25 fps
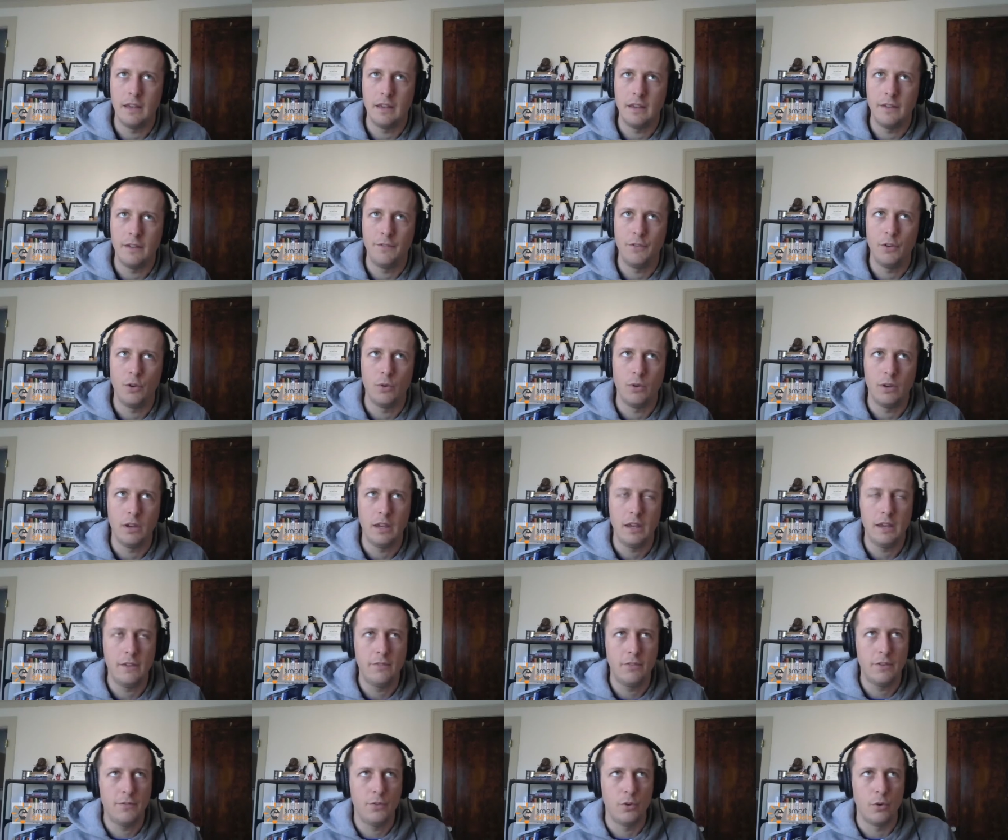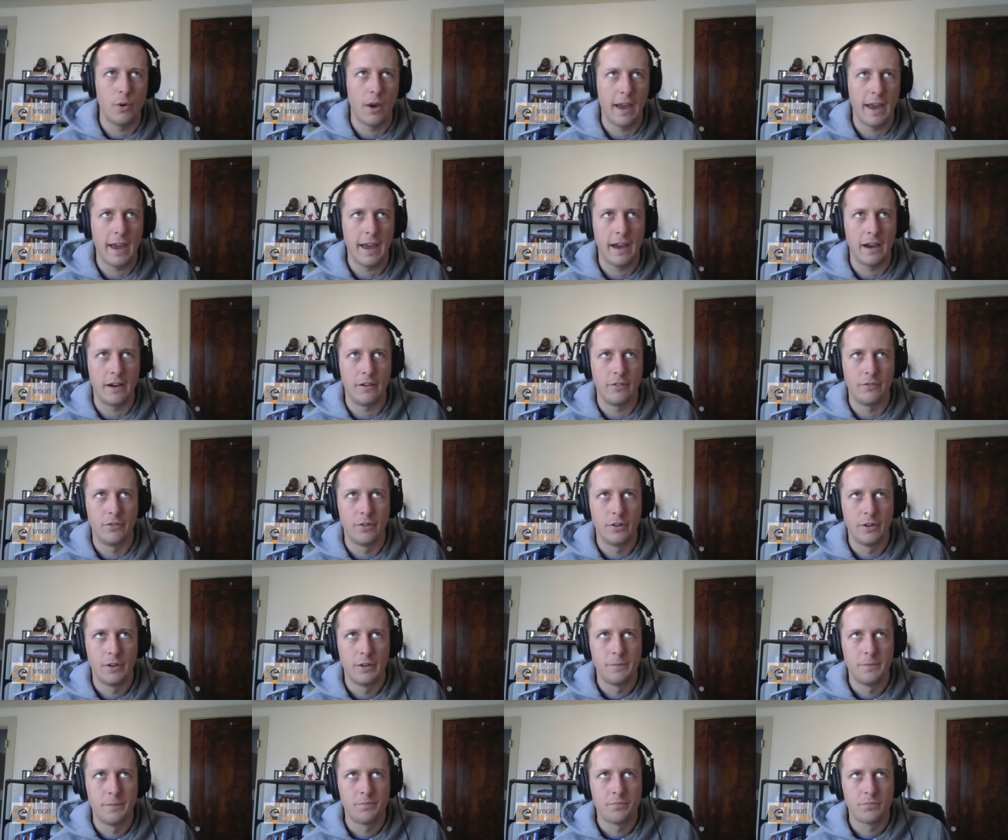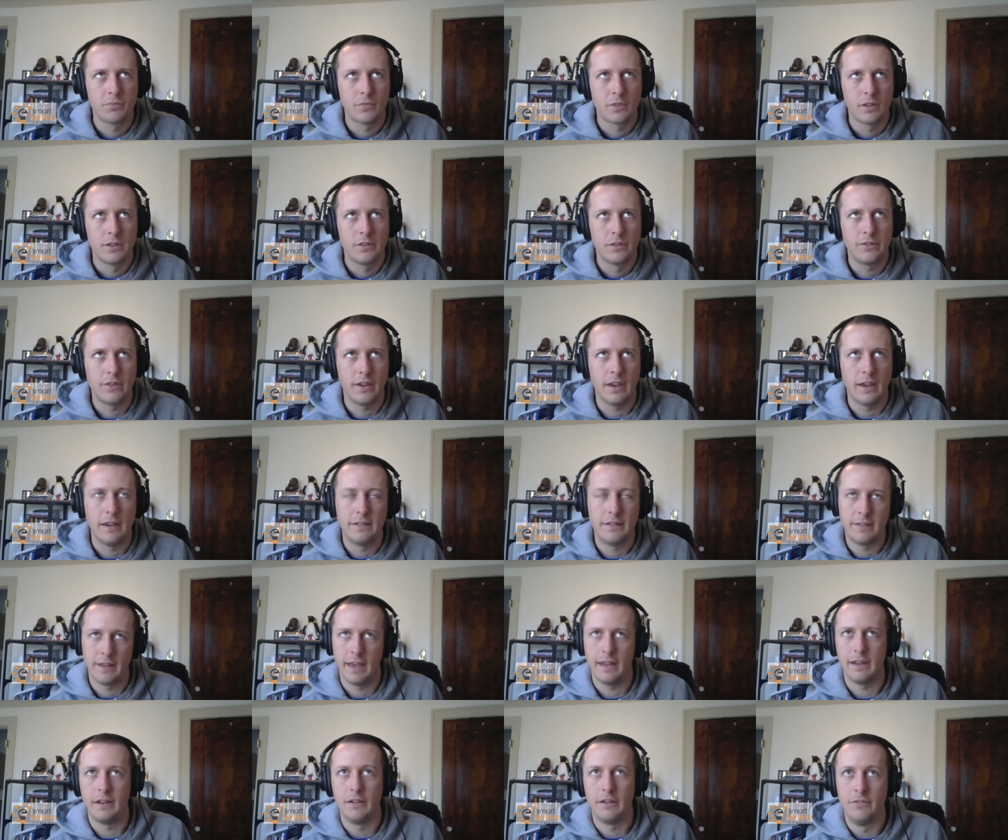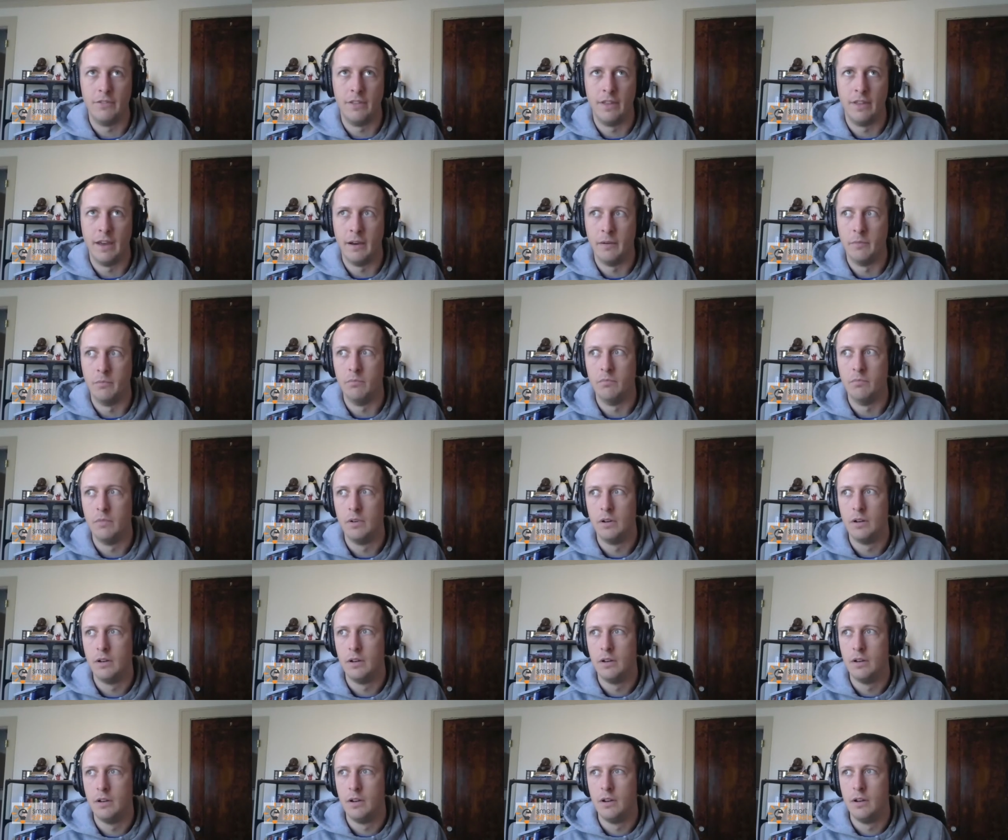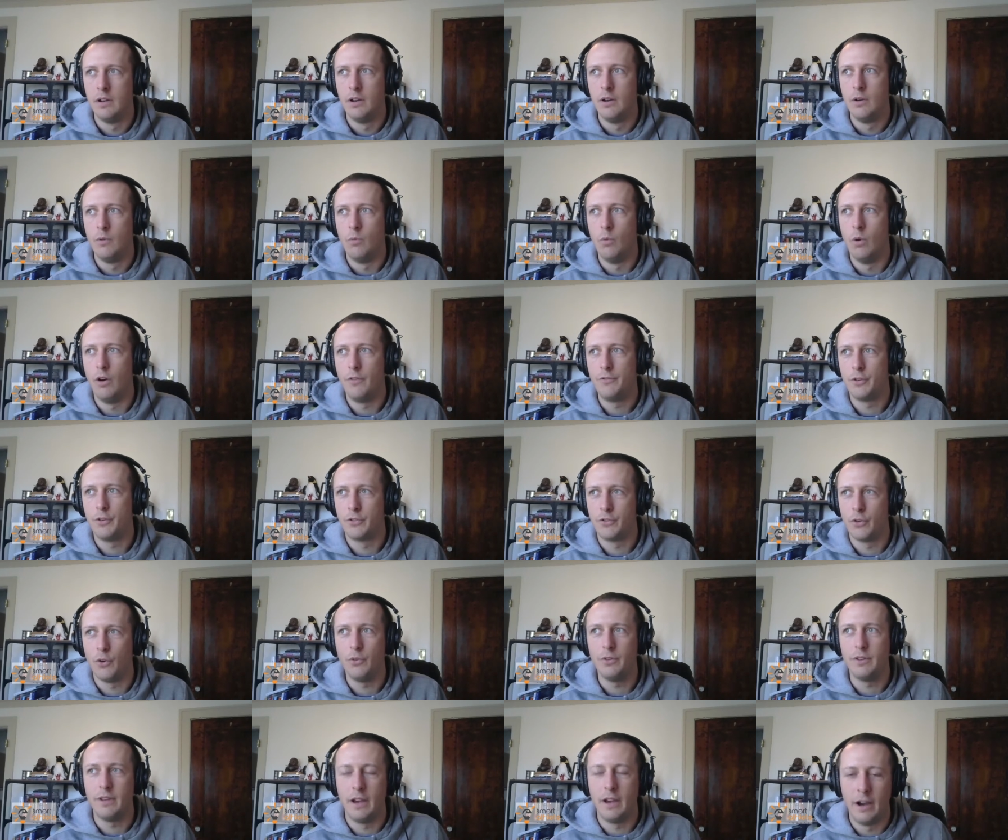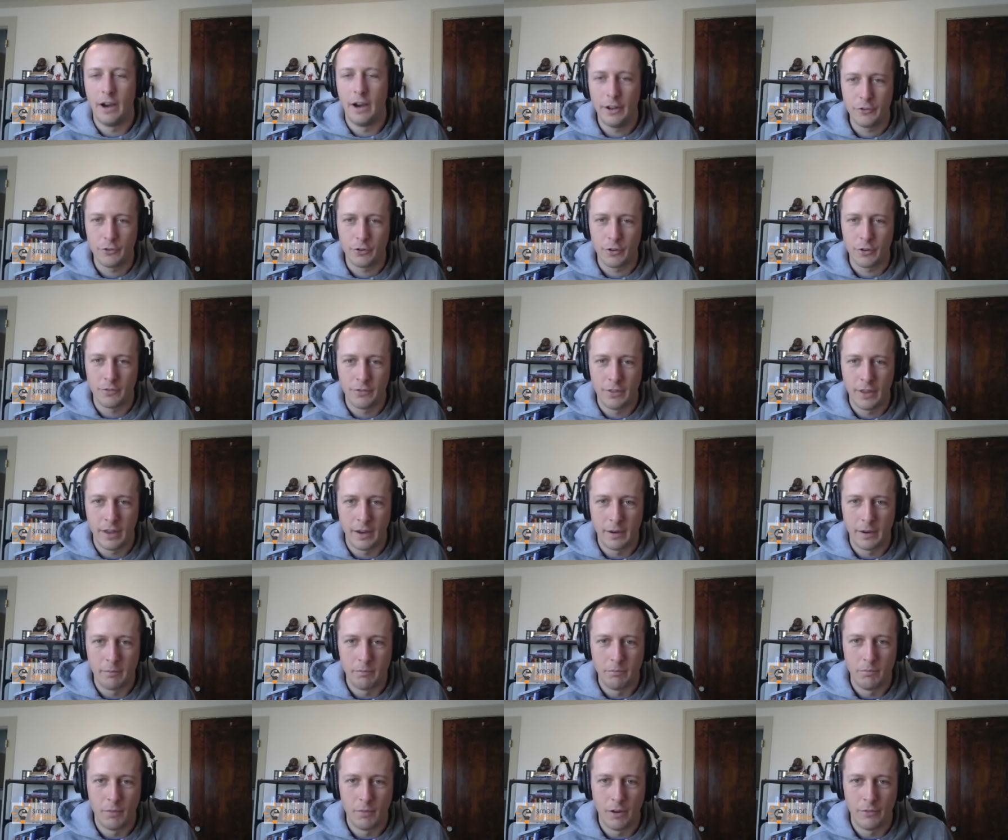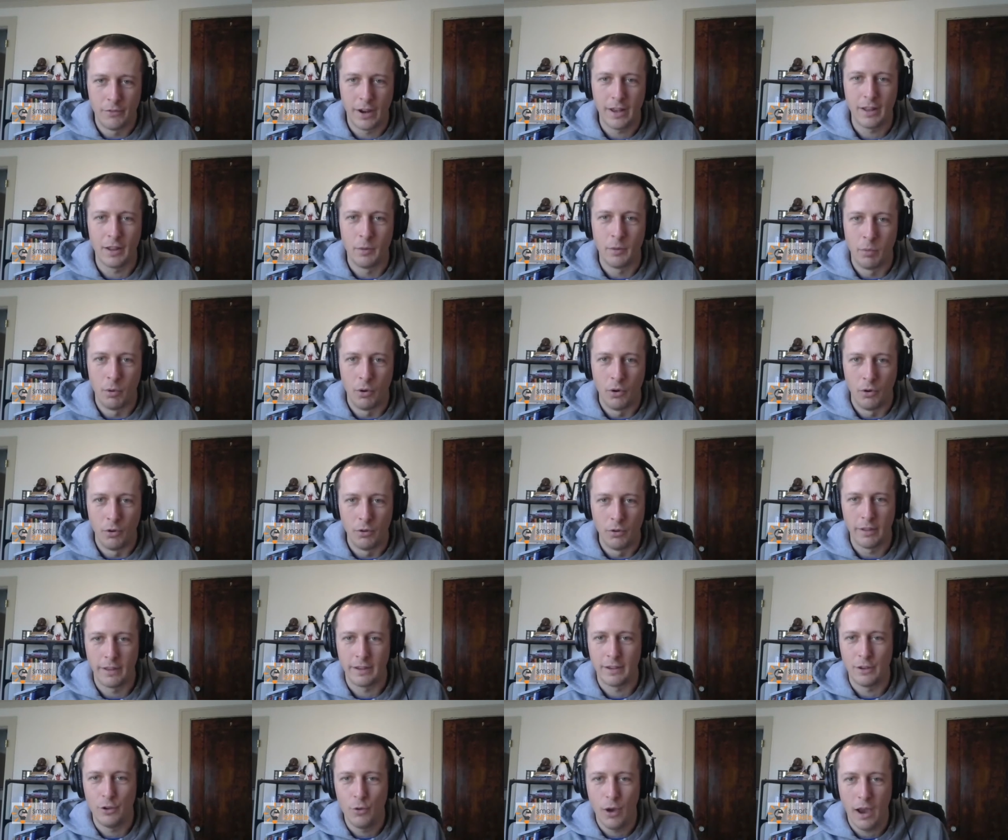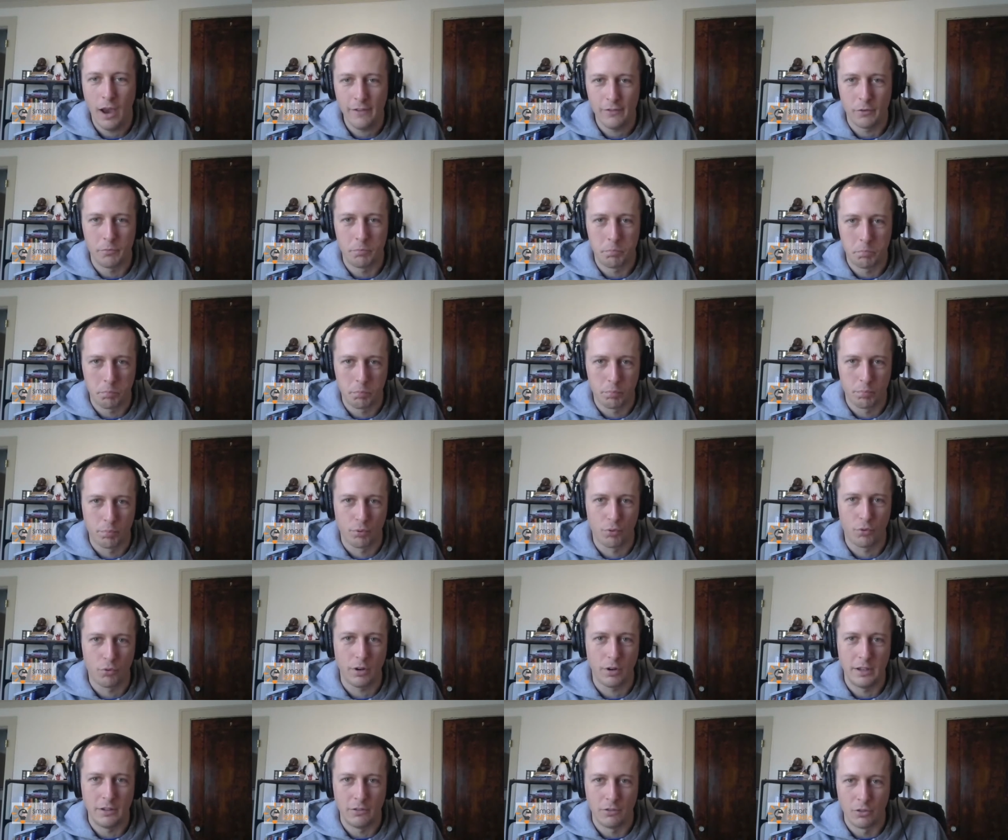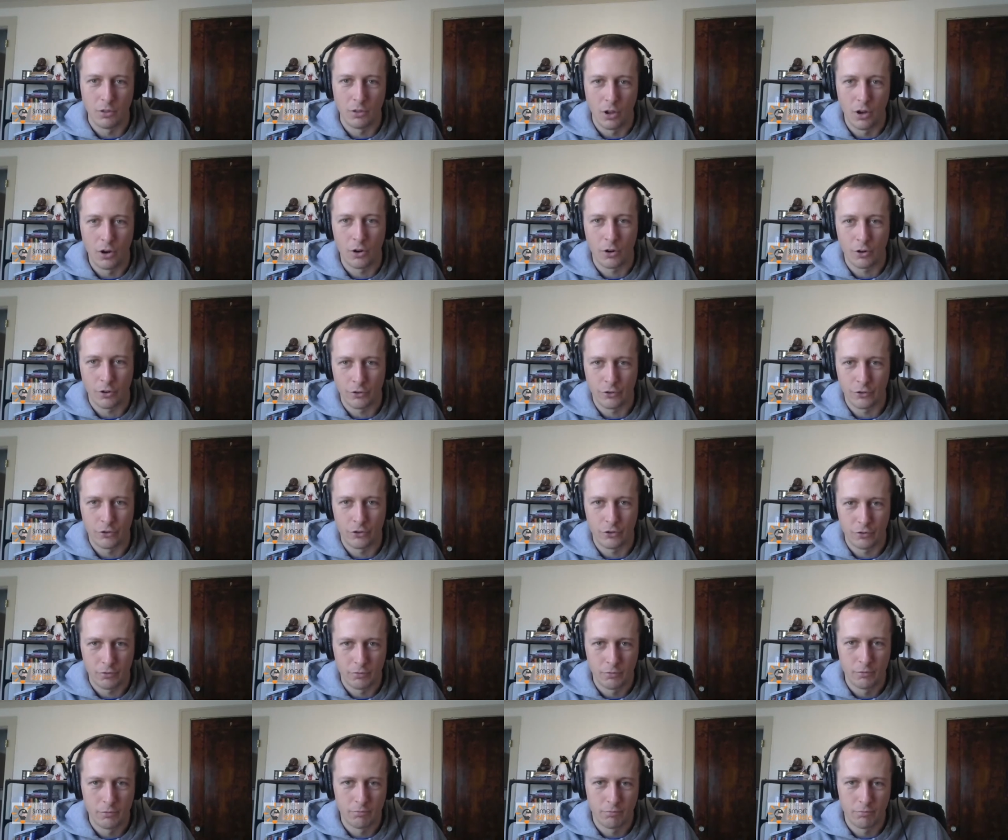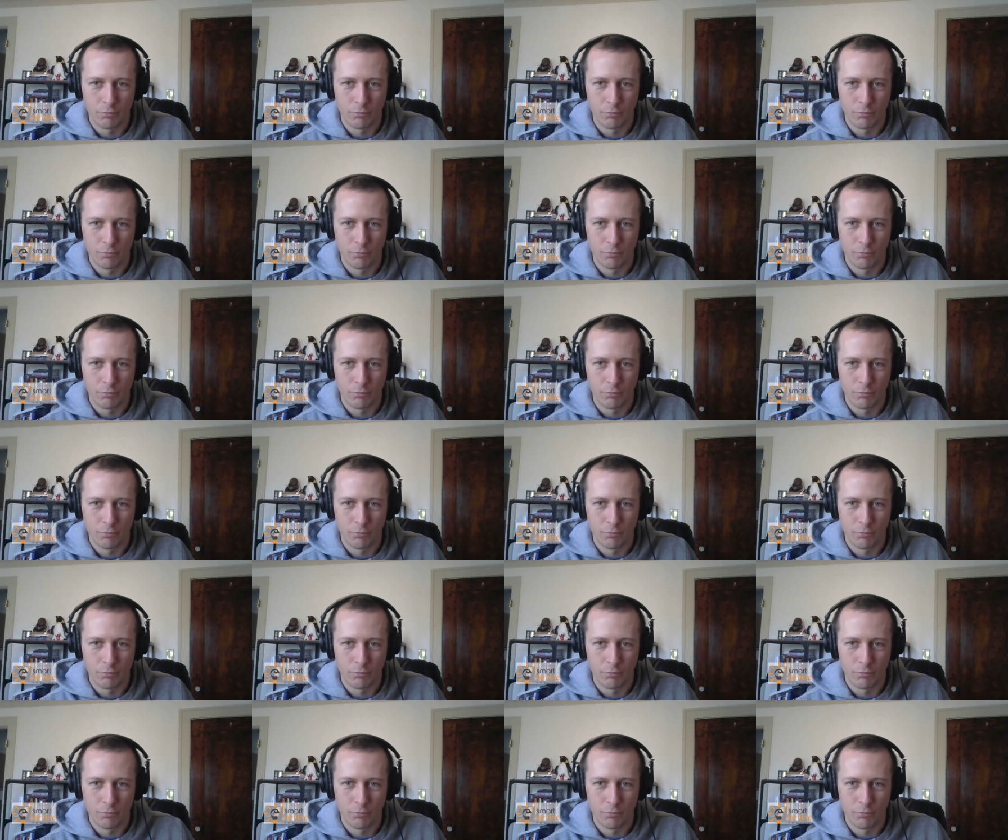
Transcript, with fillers: if you even if you have say 10 of them, well, if there's only 100 of them available, like you have a pretty large